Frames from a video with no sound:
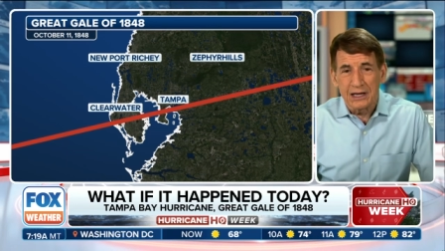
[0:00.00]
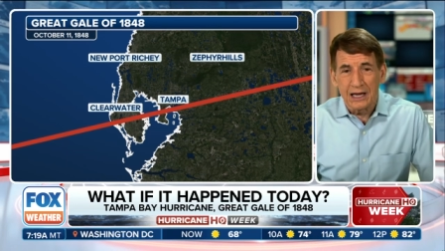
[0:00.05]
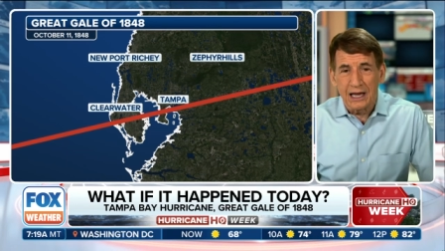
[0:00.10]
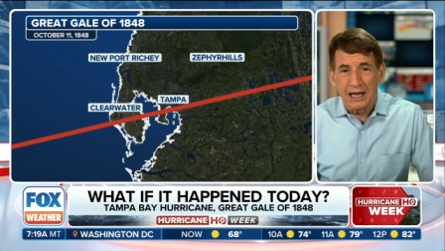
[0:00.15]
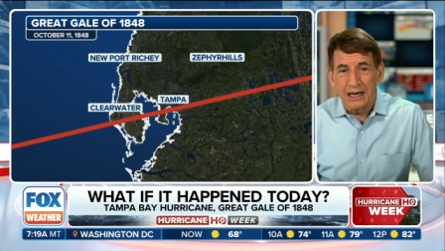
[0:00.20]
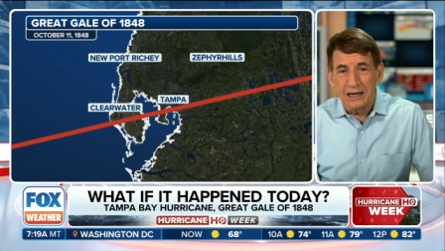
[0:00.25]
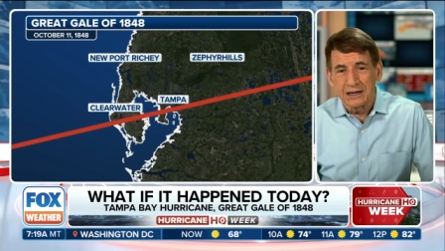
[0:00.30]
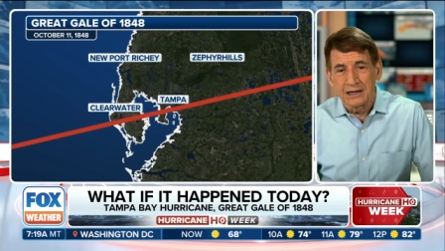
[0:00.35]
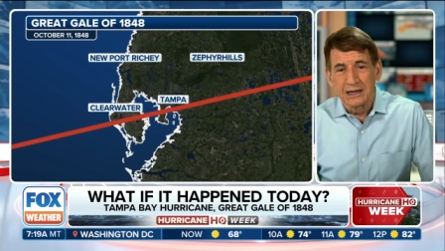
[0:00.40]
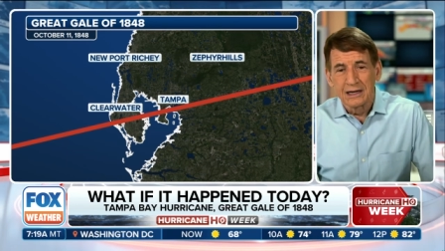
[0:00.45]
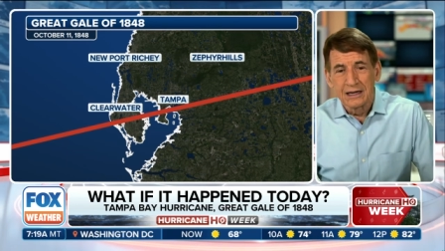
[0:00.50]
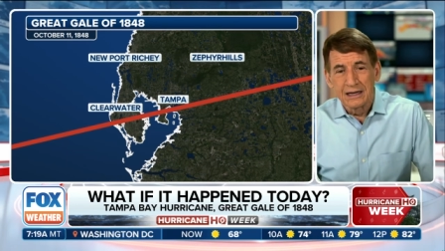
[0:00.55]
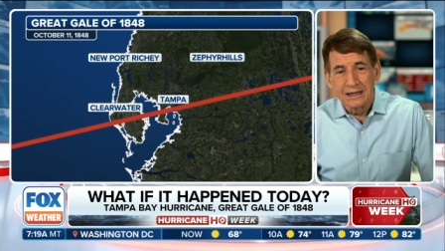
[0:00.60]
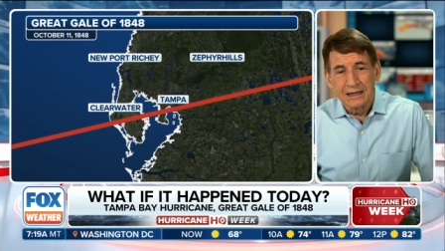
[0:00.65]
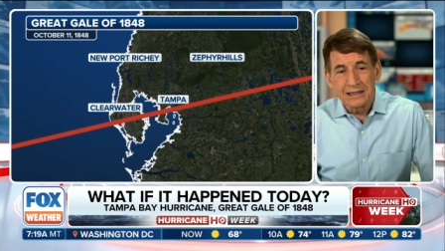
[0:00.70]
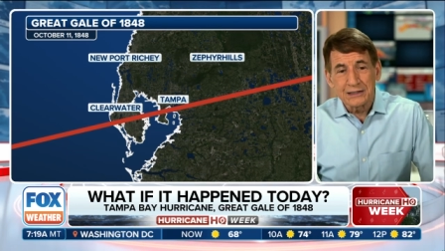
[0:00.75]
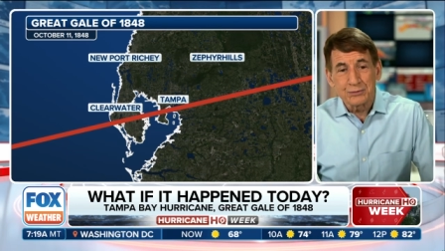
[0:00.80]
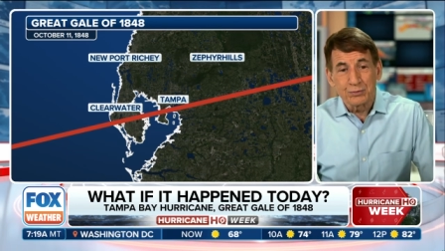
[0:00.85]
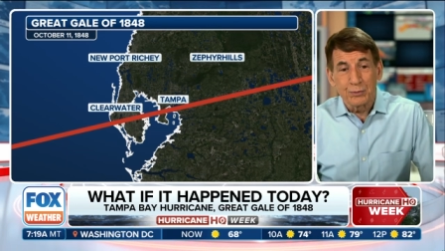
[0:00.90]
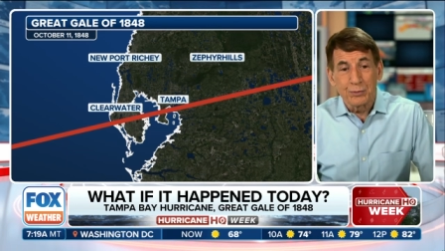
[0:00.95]
again,
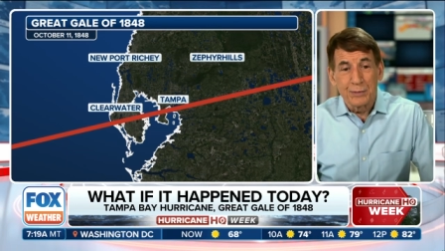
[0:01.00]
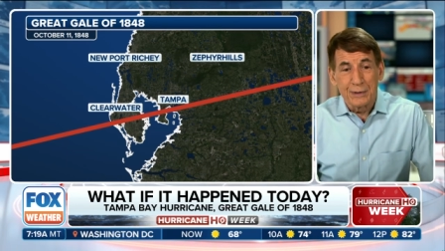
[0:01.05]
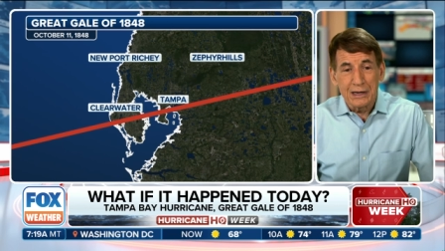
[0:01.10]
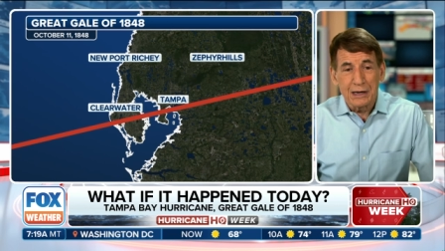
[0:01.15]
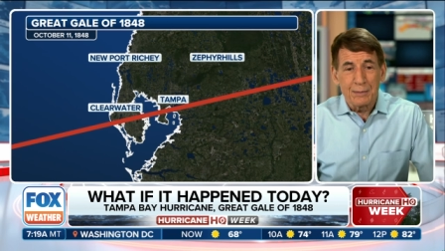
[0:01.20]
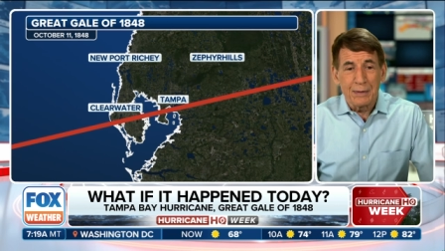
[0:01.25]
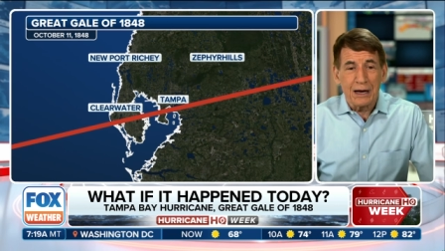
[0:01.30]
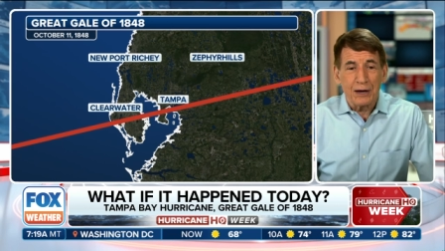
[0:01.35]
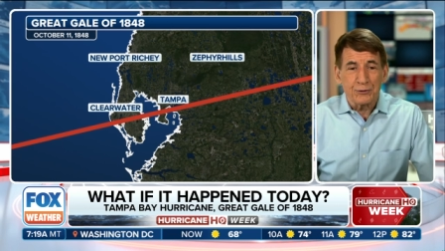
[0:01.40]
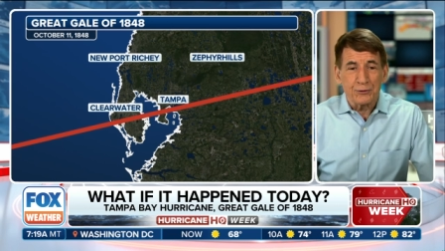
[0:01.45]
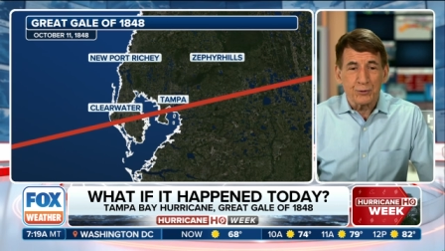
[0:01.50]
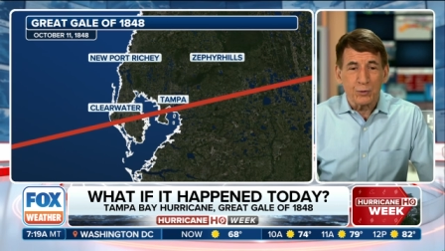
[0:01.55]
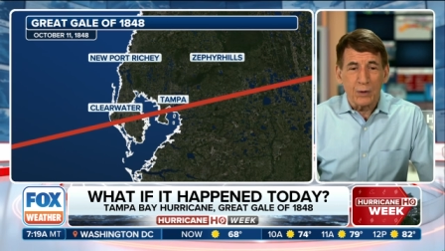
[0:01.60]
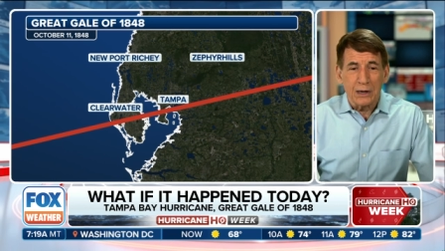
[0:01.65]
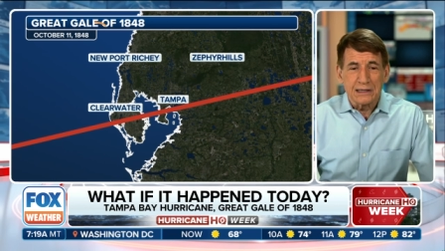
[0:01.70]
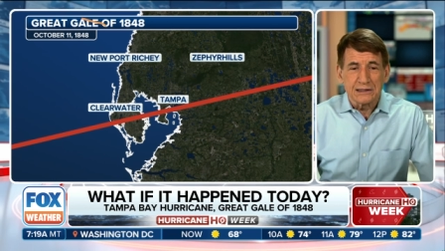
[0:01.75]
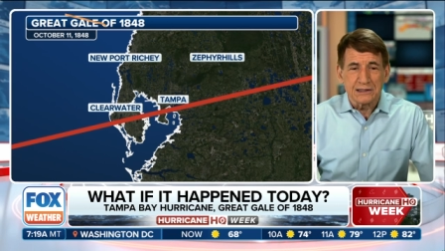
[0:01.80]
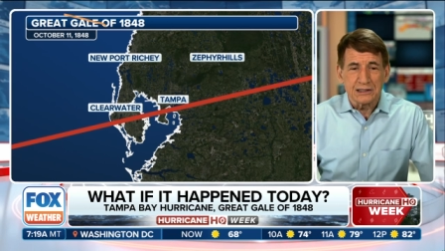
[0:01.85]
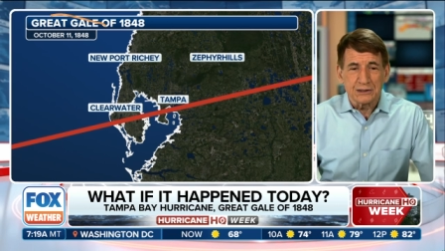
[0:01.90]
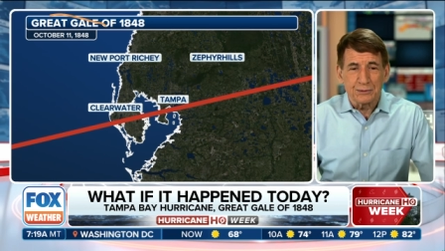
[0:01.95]
this would be about
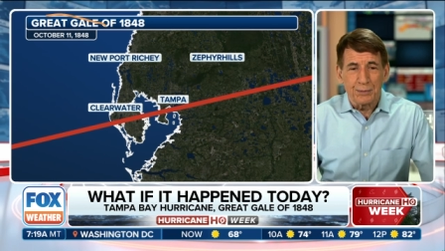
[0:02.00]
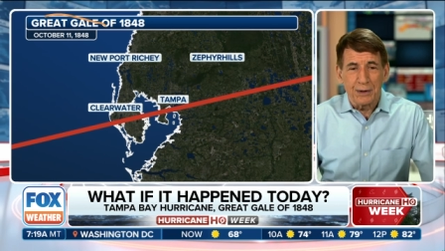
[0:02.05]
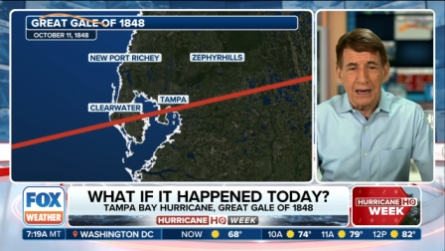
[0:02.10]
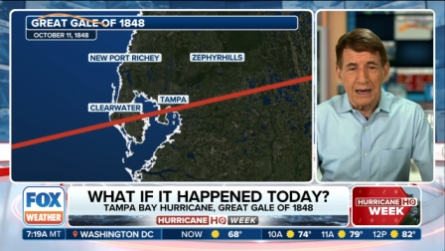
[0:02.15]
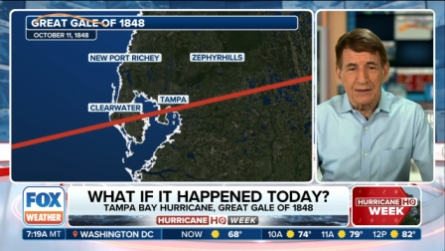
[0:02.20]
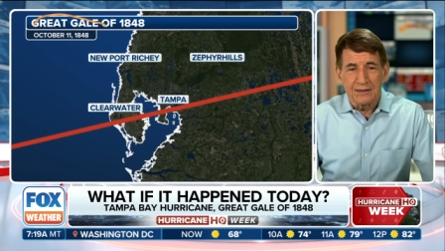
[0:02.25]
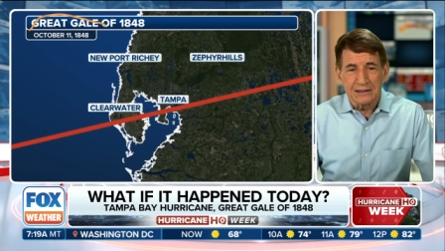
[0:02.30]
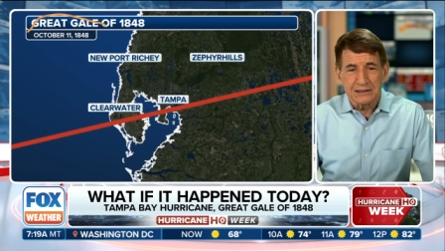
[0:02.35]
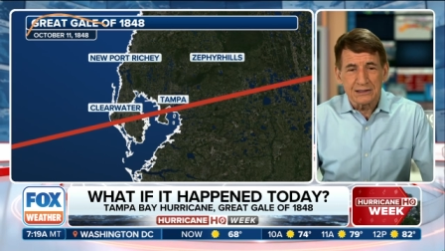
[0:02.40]
twice as bad.